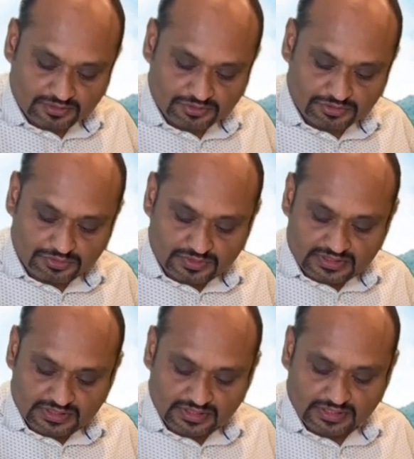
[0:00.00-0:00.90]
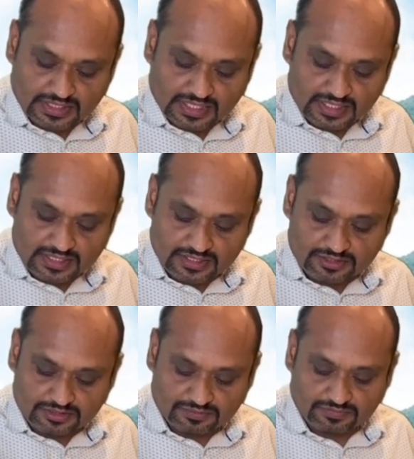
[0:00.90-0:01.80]
Do you see any
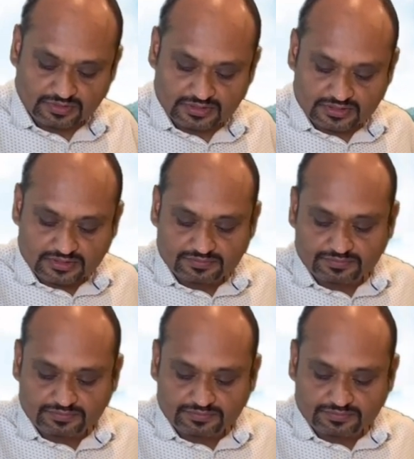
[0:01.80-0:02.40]
difference?